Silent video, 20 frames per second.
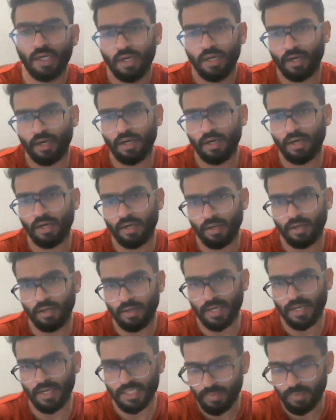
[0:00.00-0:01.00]

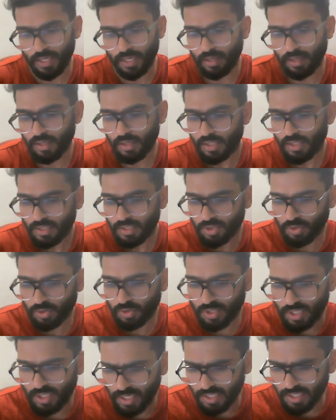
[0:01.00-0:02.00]
as well. So
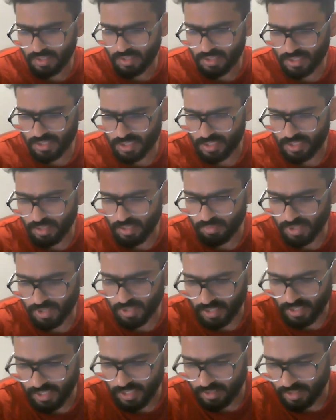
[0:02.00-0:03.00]
this is
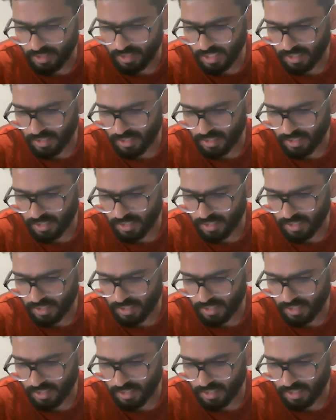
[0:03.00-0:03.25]
something that